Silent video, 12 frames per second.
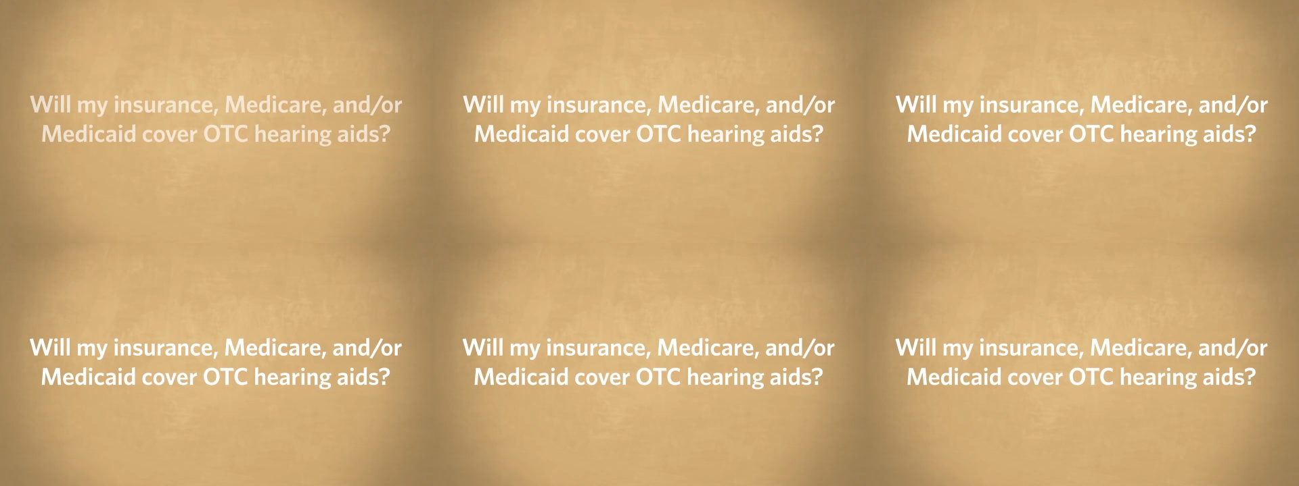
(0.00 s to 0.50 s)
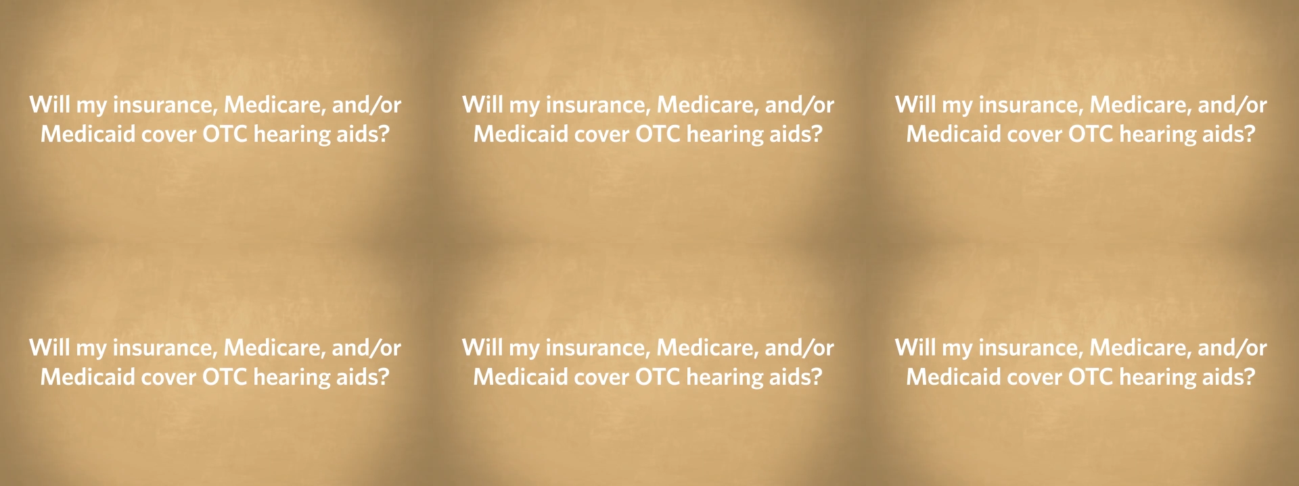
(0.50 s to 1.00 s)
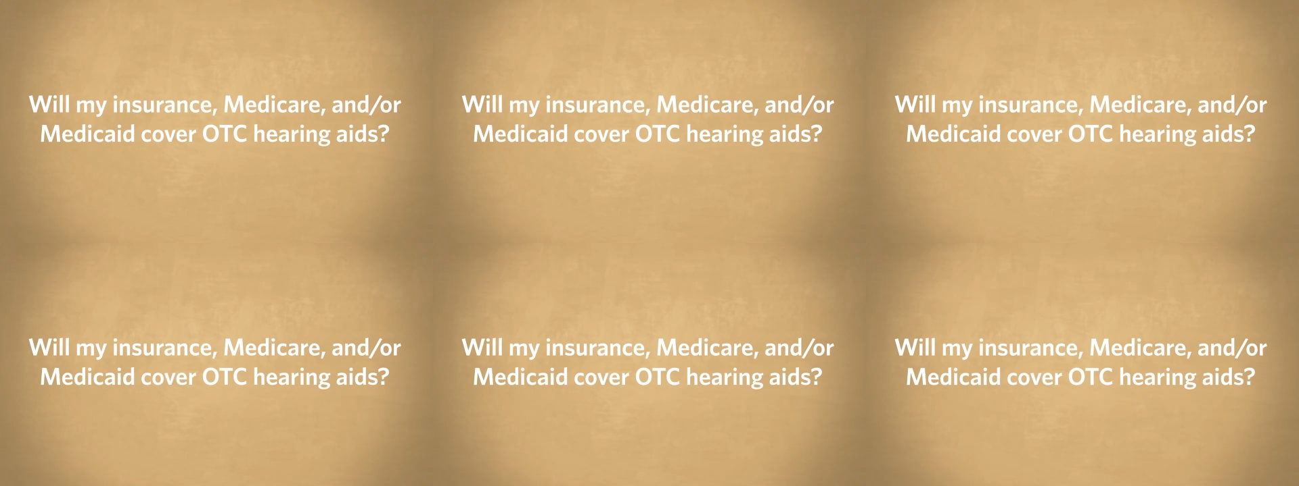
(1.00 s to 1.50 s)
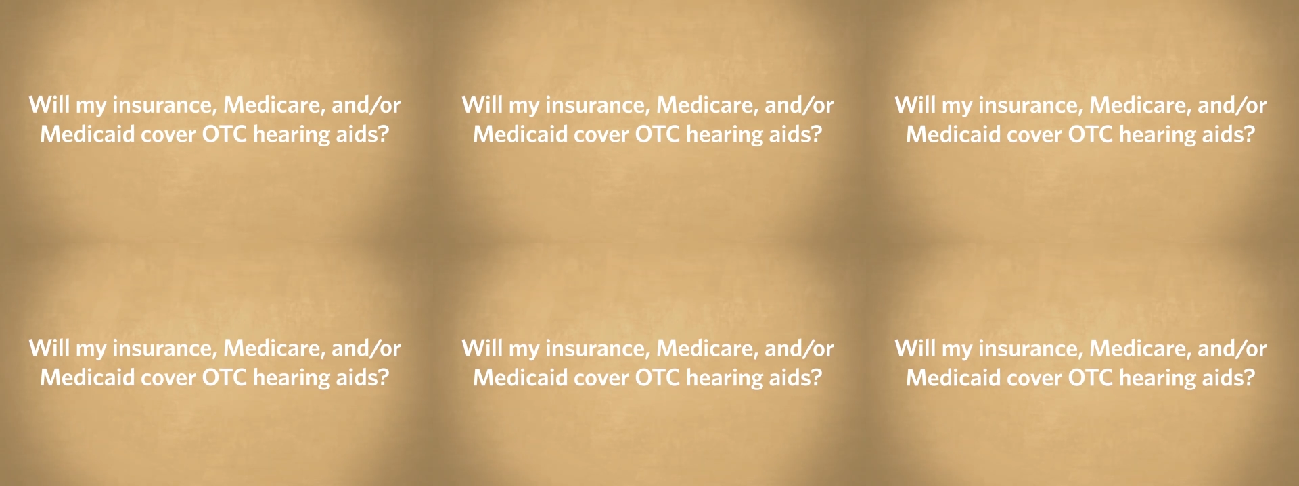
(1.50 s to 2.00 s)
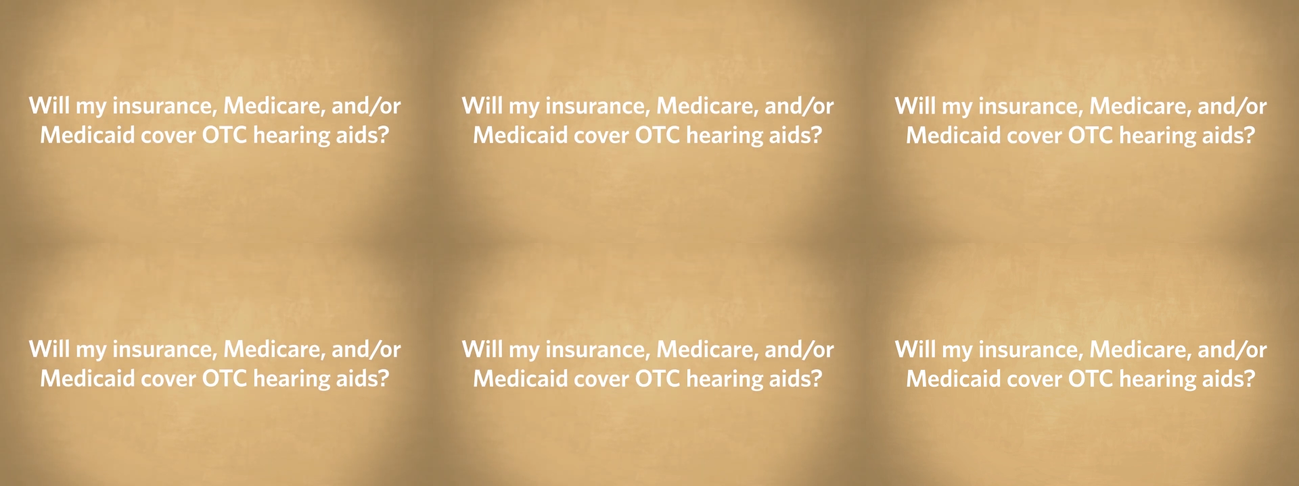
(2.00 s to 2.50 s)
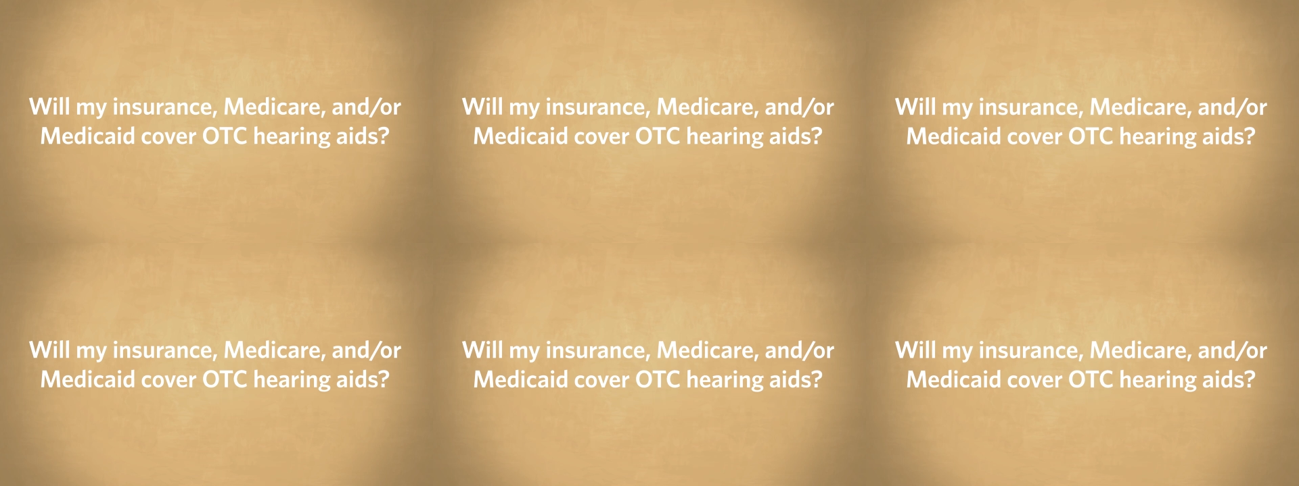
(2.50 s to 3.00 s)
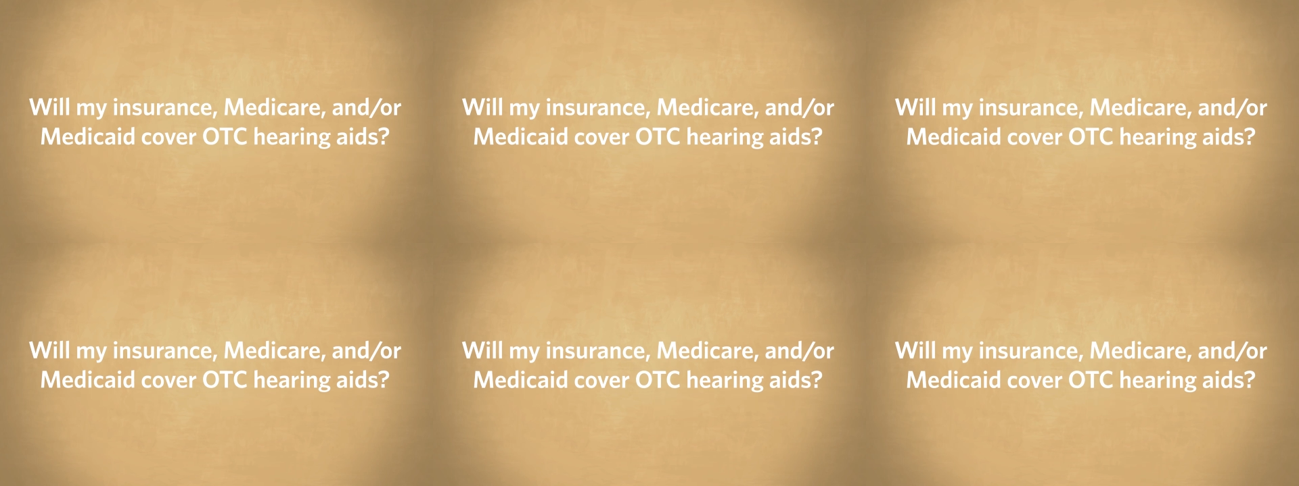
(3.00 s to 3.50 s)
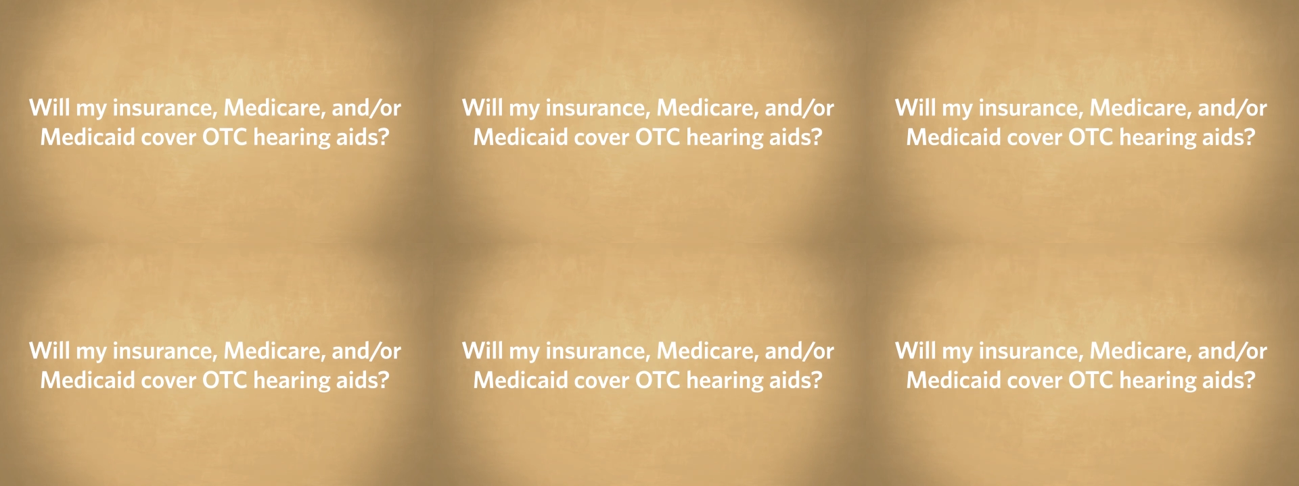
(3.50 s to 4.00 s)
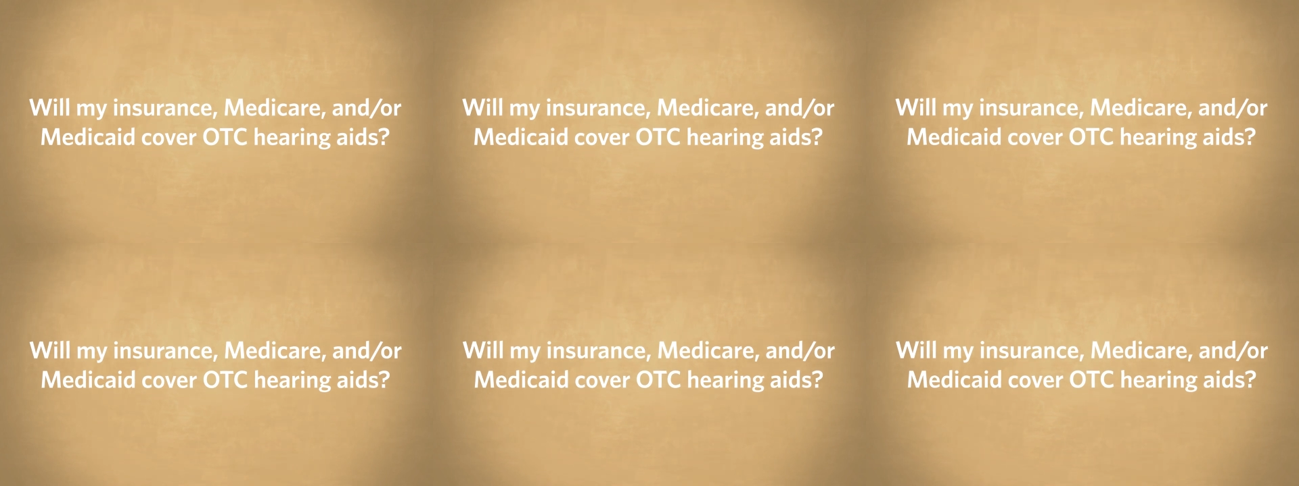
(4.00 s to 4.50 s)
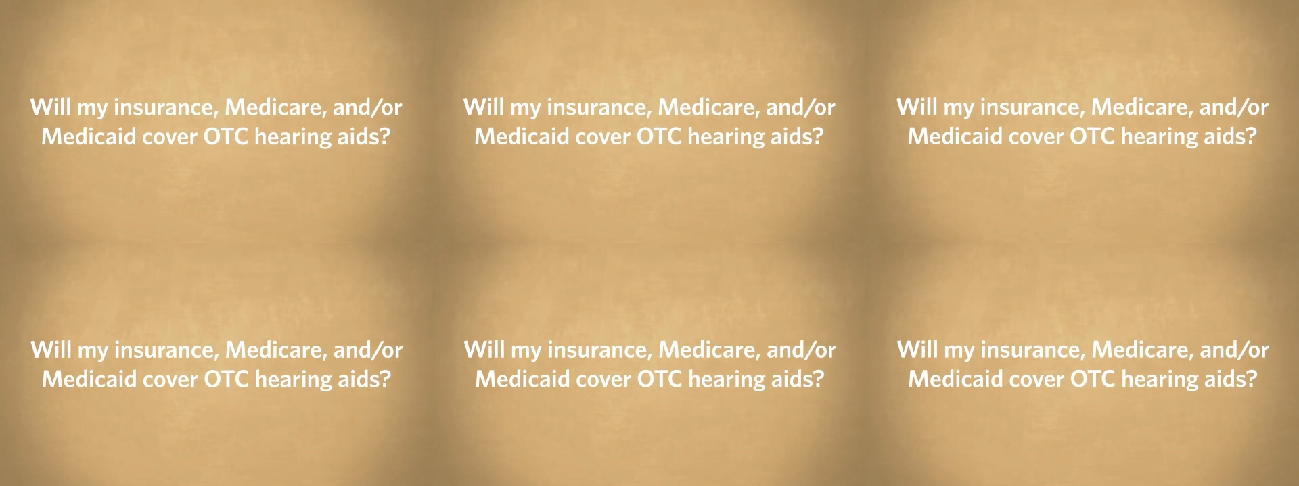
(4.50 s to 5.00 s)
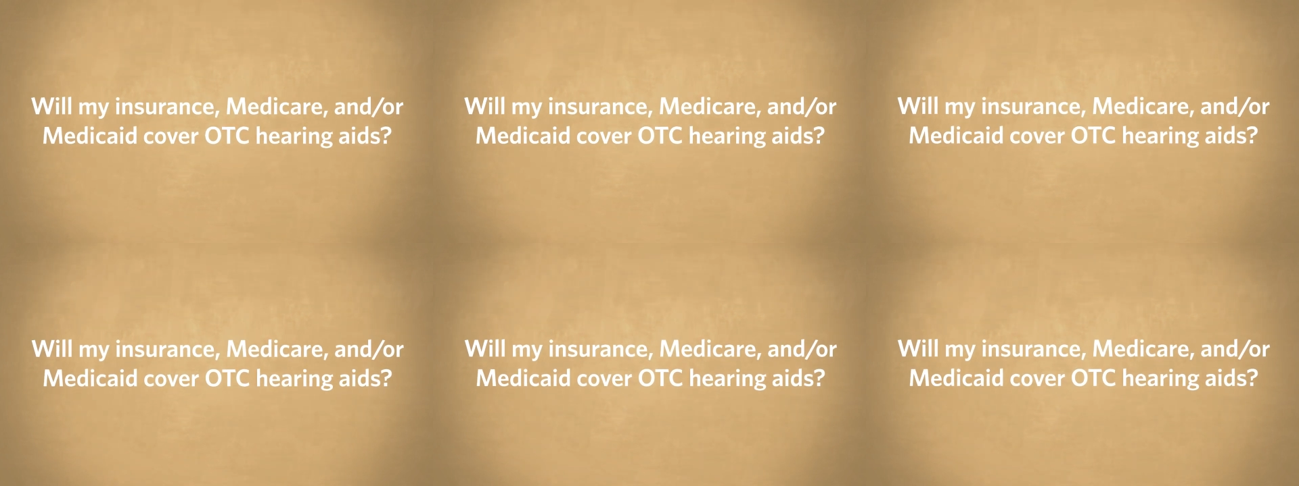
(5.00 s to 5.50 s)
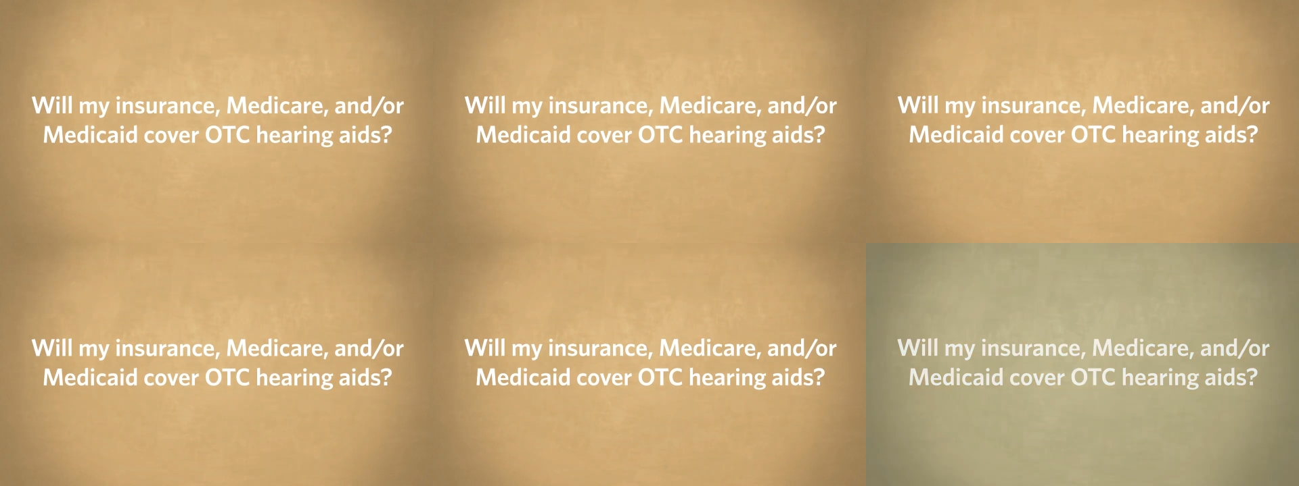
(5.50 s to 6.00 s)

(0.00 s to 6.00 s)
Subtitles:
Nobody's mouth can be seen.